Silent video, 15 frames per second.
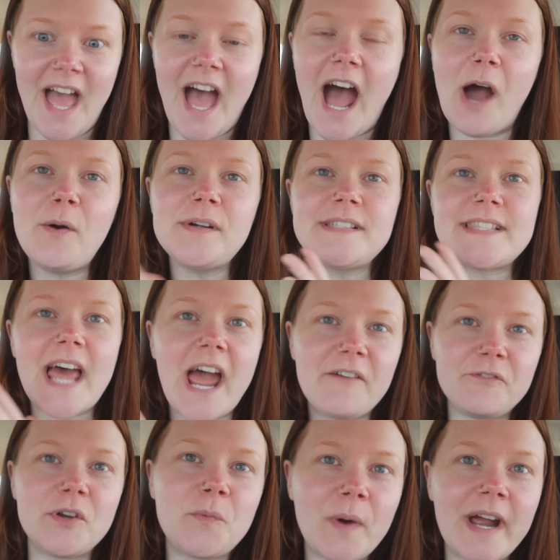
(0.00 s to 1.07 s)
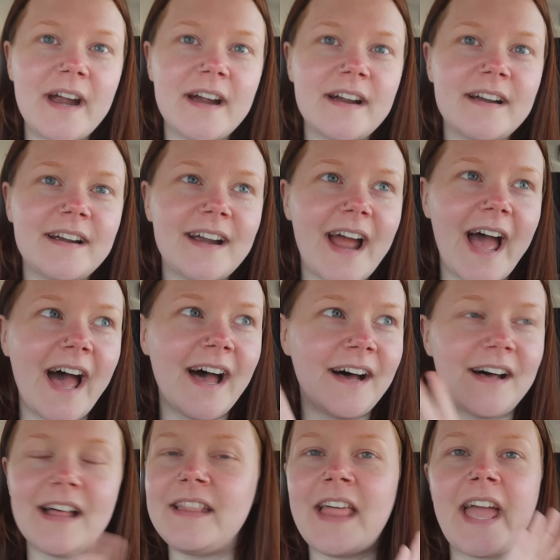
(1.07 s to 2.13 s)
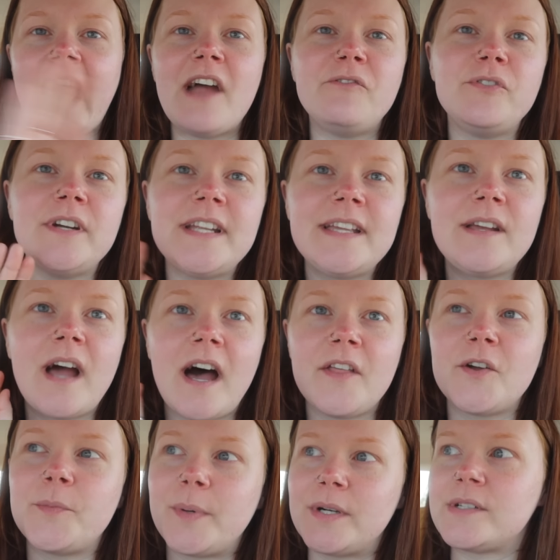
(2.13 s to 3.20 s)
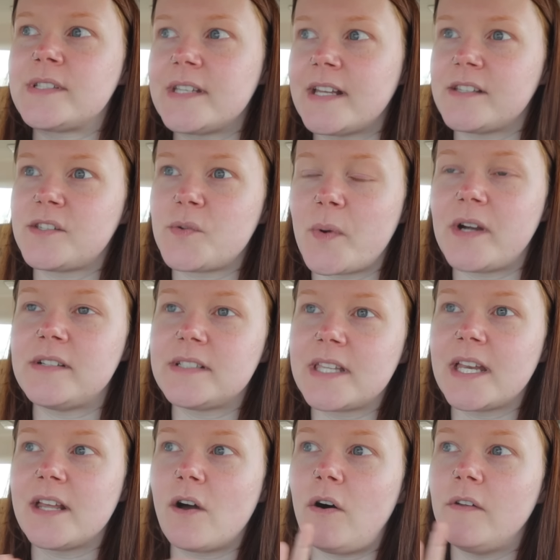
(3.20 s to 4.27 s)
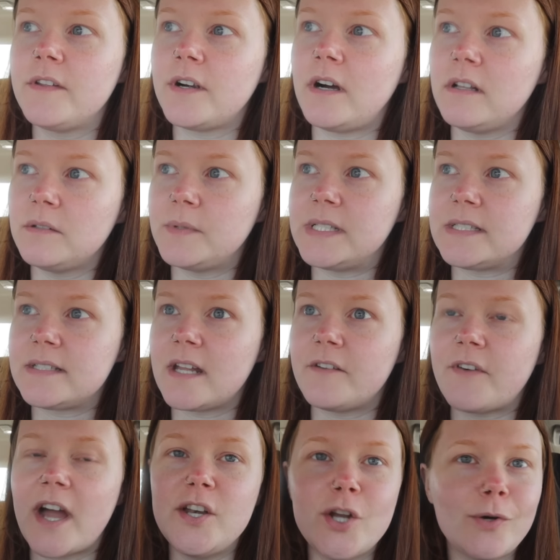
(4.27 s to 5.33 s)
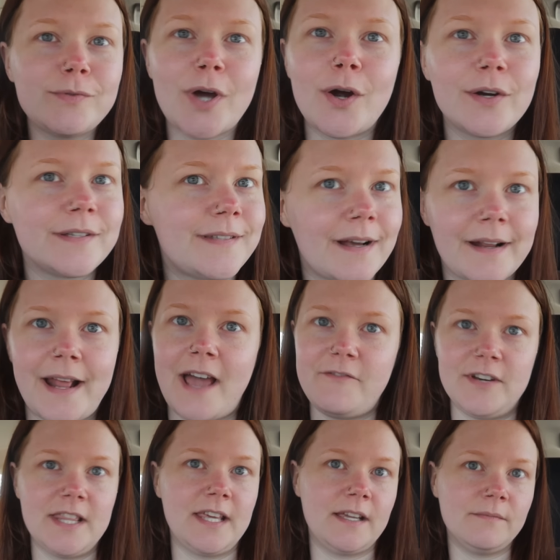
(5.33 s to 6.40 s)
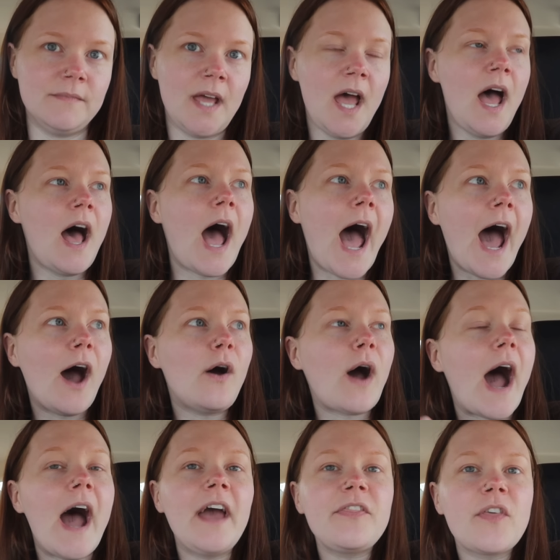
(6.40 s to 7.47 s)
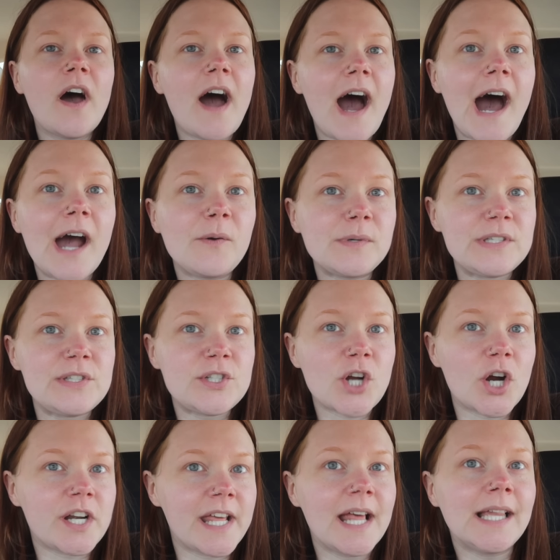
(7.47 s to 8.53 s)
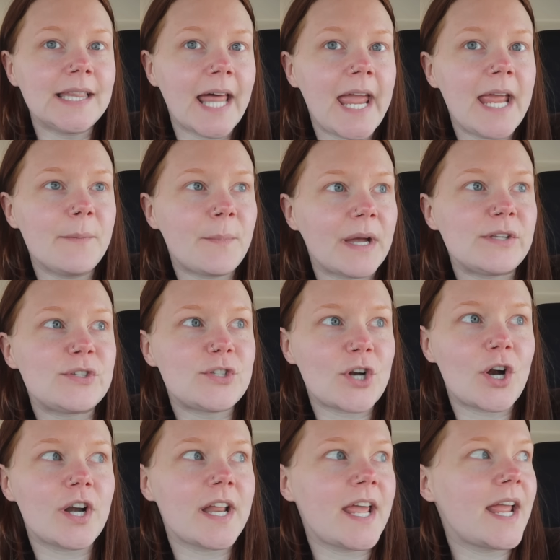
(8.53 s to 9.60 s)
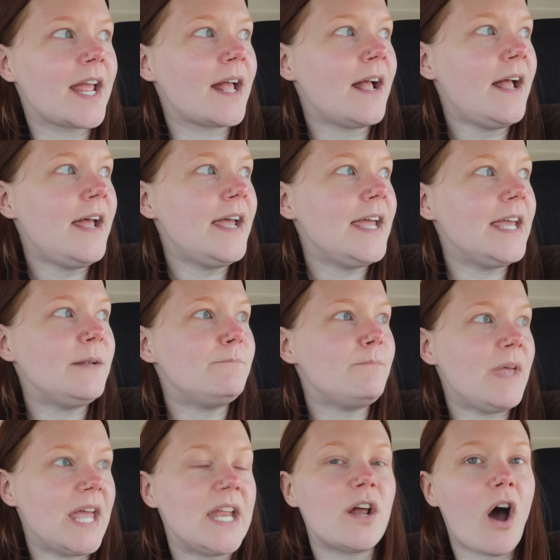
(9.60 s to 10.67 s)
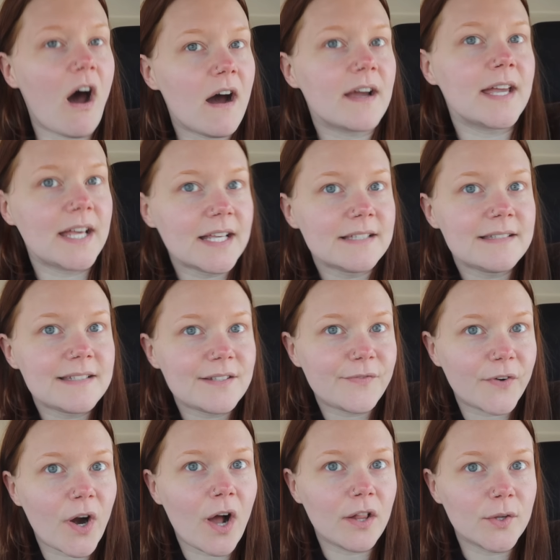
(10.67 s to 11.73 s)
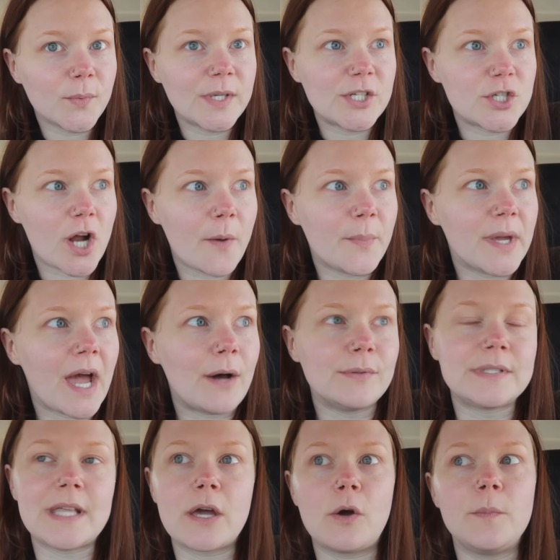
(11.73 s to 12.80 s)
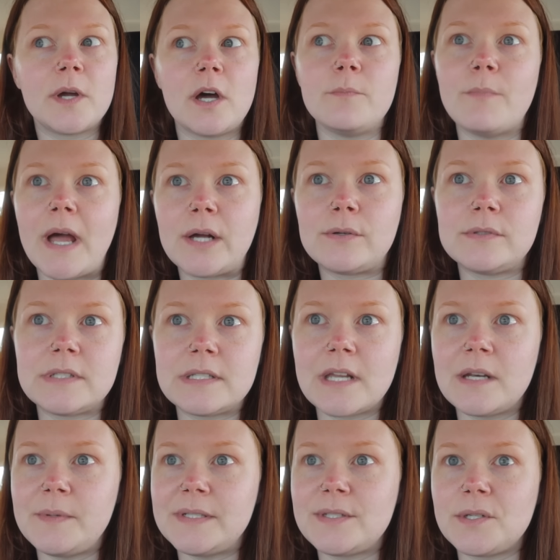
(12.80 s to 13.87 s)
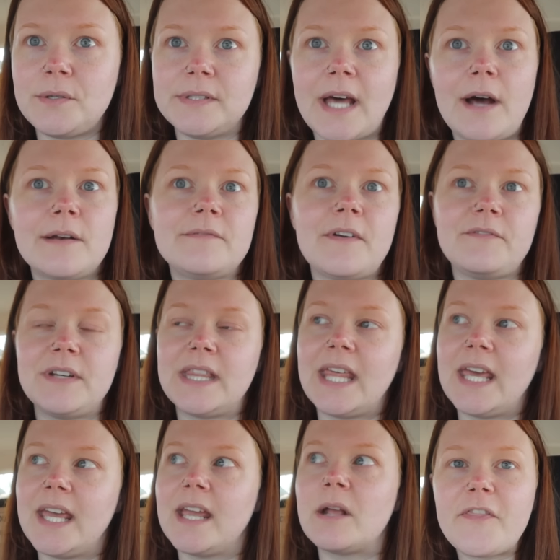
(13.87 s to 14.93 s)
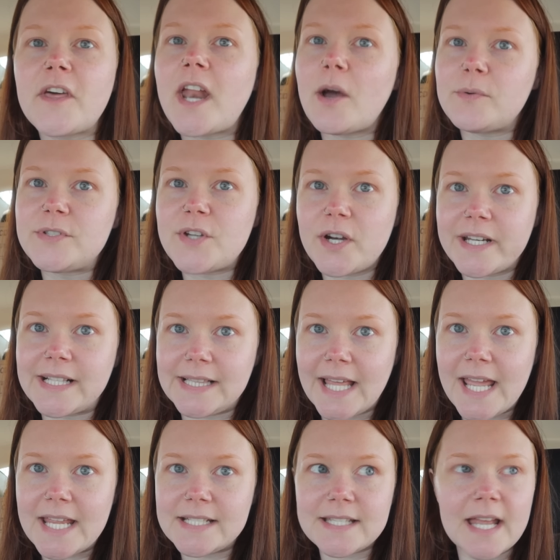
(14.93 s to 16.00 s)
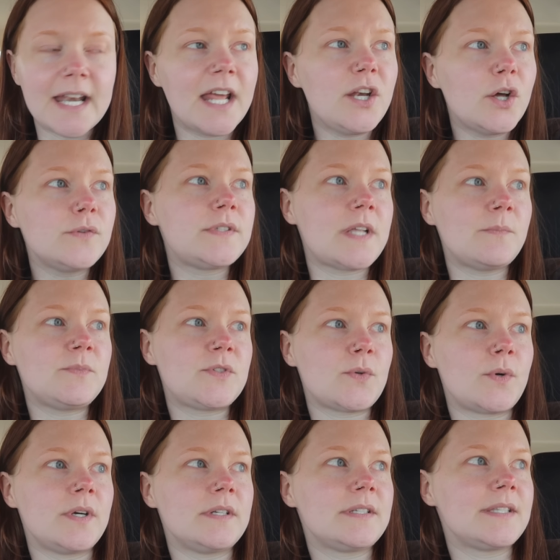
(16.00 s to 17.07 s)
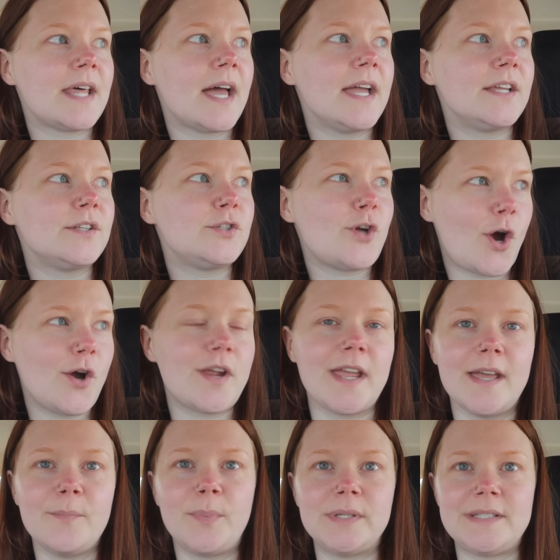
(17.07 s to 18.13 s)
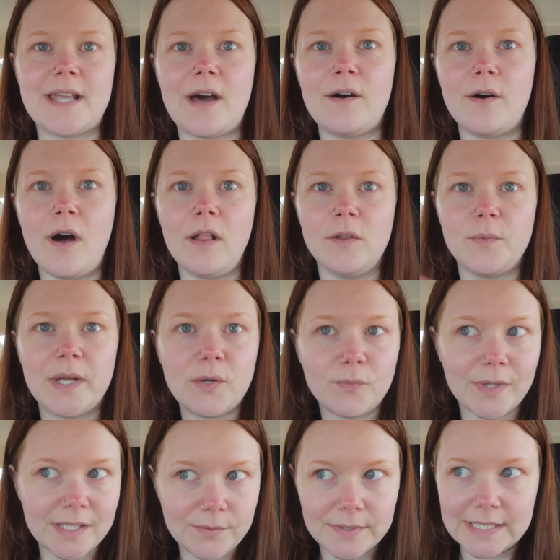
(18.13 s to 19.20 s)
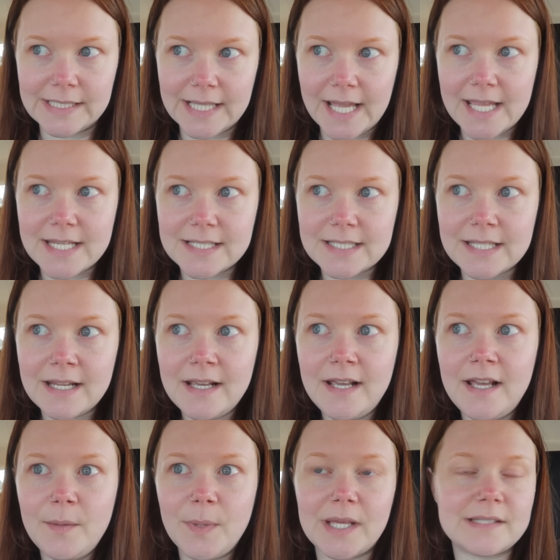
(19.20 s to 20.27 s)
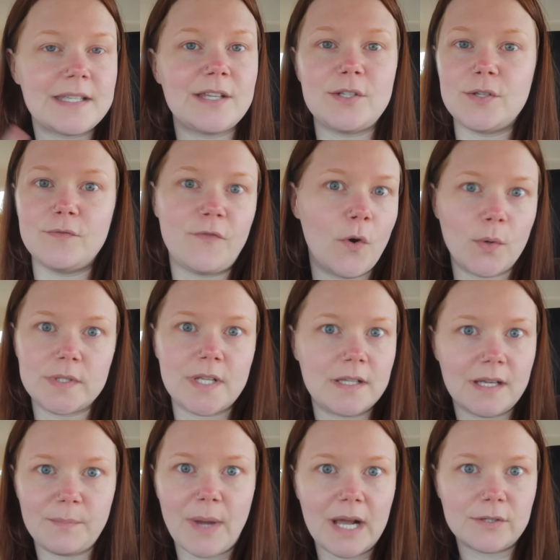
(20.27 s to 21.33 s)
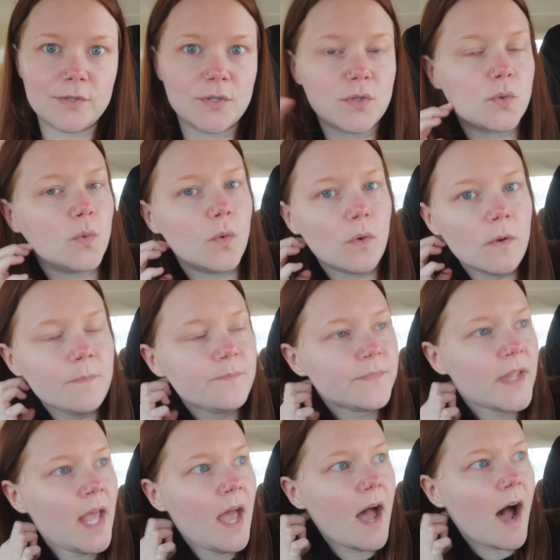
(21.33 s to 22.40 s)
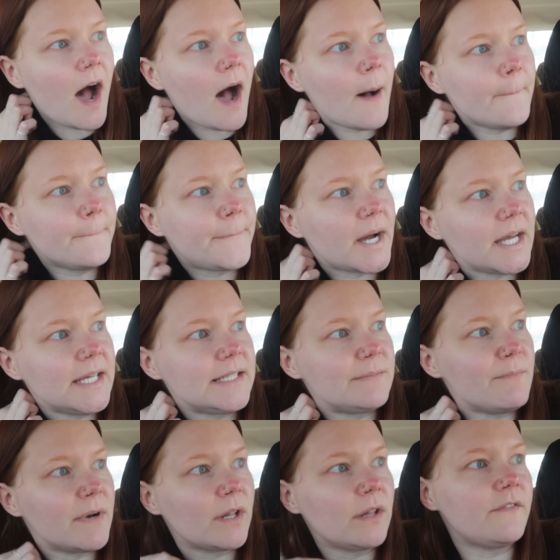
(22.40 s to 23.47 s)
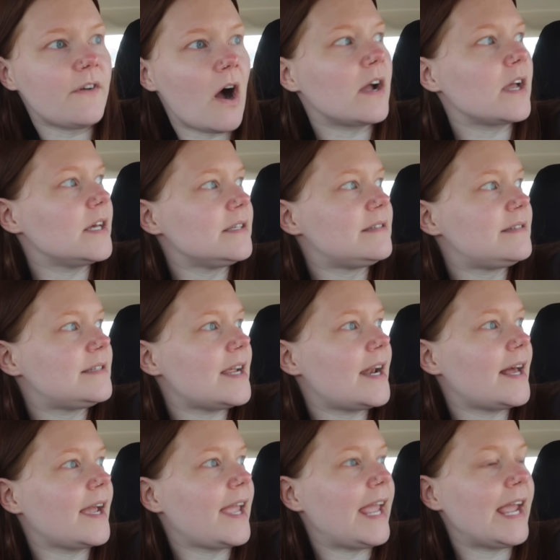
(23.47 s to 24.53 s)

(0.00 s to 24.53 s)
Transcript: How is everywhere, like every other person I swear is getting all their Halloween stuff. I know Target's not gonna have anything. How, I thought I was starting late by starting in mid-August for Halloween shopping. I was like, oh my God, Michael's is gonna be sold out of everything. I thought I was starting late. And I know some stores like Target puts out Halloween really, really late because they do focus on like back to school. But it's middle of August and I